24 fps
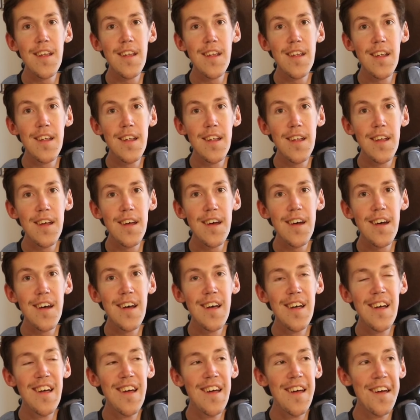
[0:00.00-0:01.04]

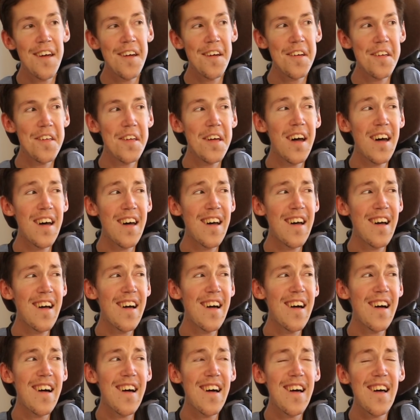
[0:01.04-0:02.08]

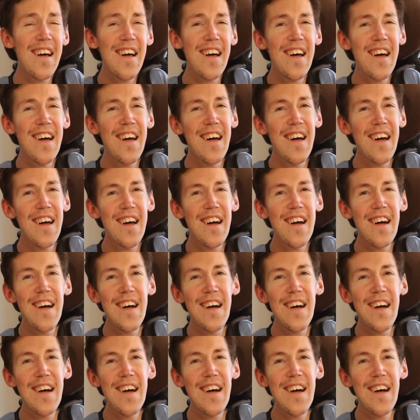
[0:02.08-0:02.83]
[no speech]